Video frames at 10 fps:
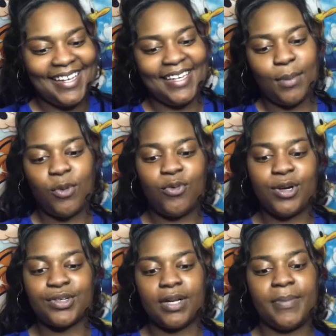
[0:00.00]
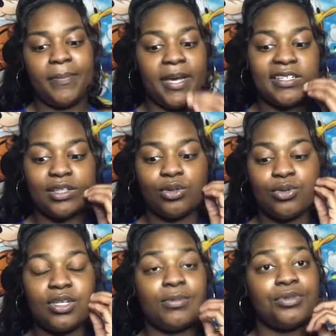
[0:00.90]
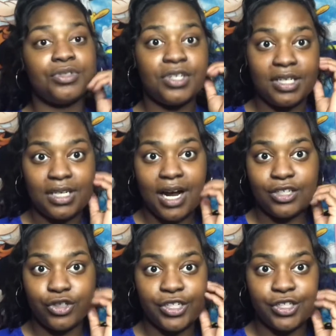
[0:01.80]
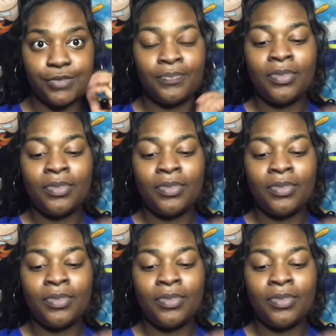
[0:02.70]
Number 4 is going to be patient throws up due to dehydration.